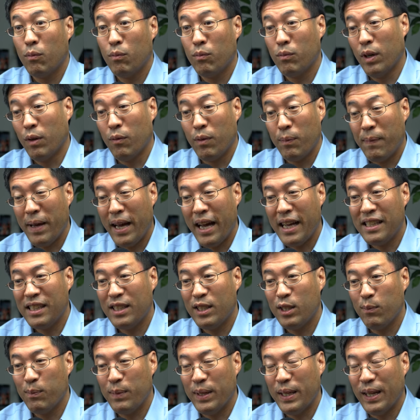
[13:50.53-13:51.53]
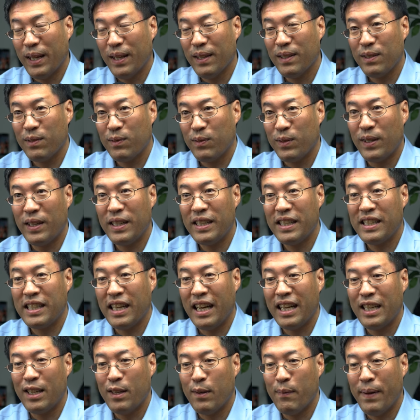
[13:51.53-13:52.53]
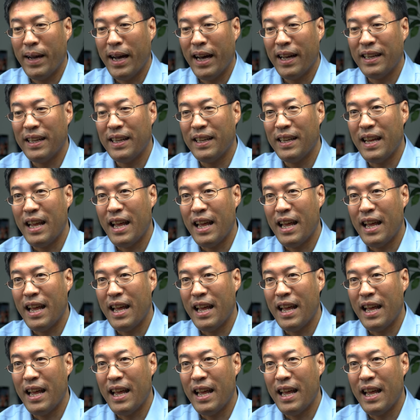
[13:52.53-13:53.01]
we passed the bill. We're excited about it.